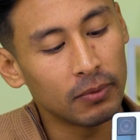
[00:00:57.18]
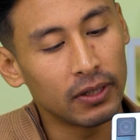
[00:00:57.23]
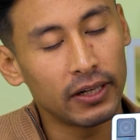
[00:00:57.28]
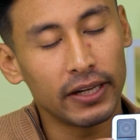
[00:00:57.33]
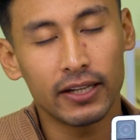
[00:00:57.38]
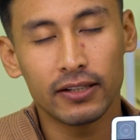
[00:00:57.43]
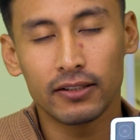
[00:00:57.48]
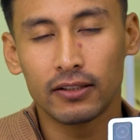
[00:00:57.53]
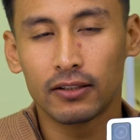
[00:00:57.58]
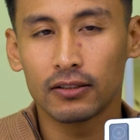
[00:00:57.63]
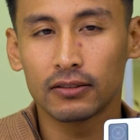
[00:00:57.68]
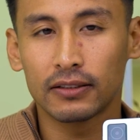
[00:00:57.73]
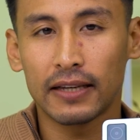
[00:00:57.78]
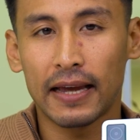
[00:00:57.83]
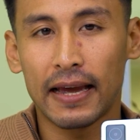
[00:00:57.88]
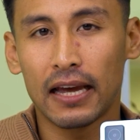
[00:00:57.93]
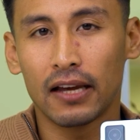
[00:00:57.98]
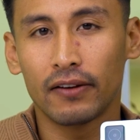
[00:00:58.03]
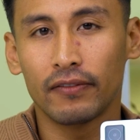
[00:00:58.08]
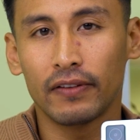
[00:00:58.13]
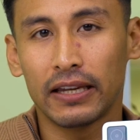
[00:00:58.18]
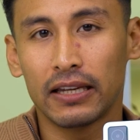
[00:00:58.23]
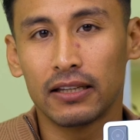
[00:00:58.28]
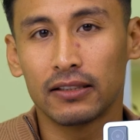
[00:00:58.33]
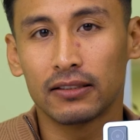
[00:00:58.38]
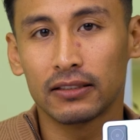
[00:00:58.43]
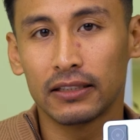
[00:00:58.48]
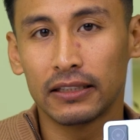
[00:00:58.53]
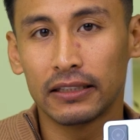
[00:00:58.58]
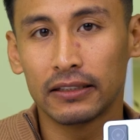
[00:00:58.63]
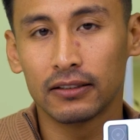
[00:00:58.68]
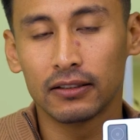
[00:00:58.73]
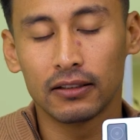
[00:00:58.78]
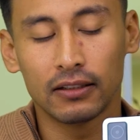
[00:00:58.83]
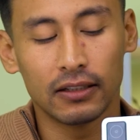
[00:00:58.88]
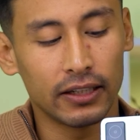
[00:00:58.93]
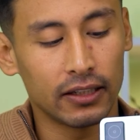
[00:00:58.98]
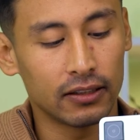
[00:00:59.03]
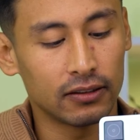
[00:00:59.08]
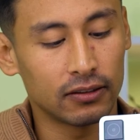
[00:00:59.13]
but it does have a single
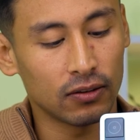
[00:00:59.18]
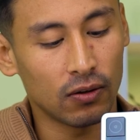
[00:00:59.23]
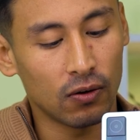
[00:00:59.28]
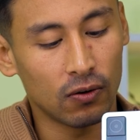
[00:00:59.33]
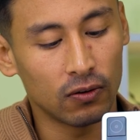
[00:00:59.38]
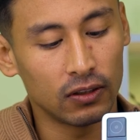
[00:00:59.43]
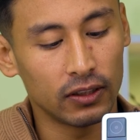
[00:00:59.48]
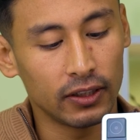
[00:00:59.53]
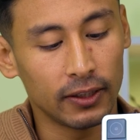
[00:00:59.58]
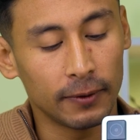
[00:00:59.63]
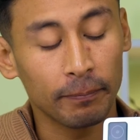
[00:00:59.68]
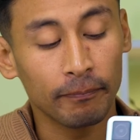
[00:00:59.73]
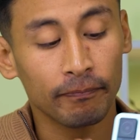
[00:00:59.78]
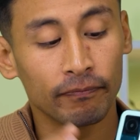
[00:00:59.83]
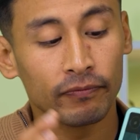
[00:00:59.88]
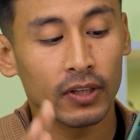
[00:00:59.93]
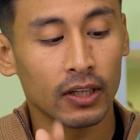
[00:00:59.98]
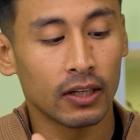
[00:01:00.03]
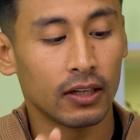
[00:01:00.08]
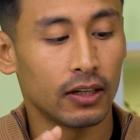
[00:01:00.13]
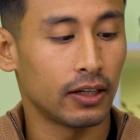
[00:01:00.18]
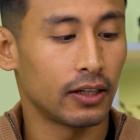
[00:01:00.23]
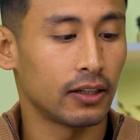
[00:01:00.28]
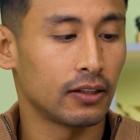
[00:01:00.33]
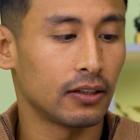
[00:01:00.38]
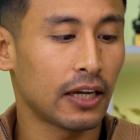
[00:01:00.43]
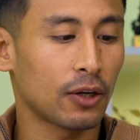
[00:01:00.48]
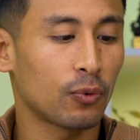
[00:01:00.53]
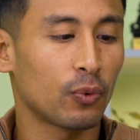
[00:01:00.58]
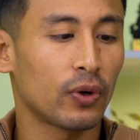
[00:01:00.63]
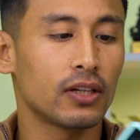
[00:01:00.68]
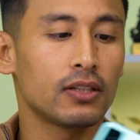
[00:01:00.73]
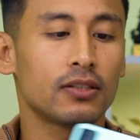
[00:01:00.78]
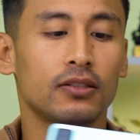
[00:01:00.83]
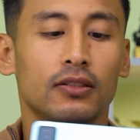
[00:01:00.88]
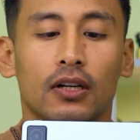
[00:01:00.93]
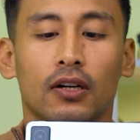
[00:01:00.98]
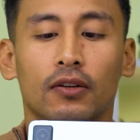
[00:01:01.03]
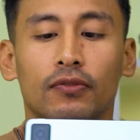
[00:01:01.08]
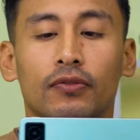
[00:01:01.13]
lens only. And
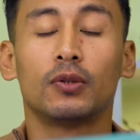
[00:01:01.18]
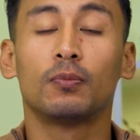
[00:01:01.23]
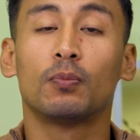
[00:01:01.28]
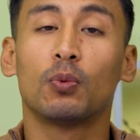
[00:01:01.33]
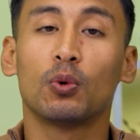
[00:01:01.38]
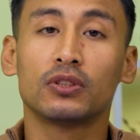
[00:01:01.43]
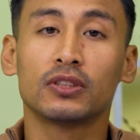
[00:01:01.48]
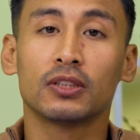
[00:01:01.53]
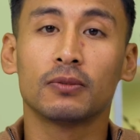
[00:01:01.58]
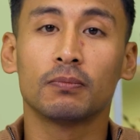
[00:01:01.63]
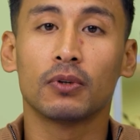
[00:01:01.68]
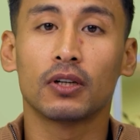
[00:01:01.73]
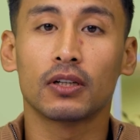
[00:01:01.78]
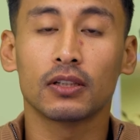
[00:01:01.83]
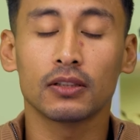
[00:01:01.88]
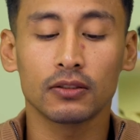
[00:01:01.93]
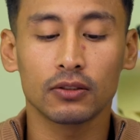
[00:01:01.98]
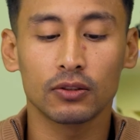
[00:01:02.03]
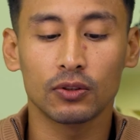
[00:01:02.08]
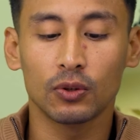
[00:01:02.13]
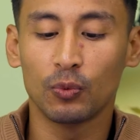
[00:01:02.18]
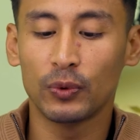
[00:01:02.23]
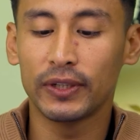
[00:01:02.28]
likewise, for ports and buttons,